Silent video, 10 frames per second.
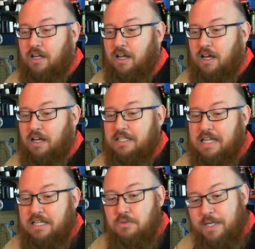Because
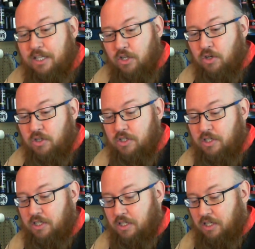as we learned,
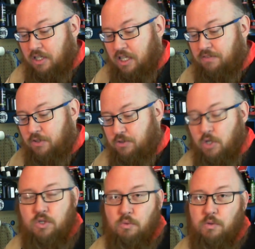if you don't
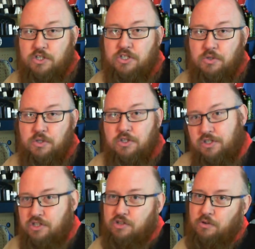know what you're doing, you can
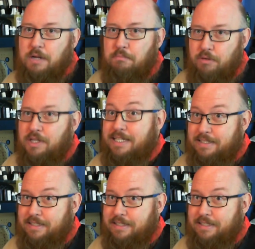screw it up pretty easily.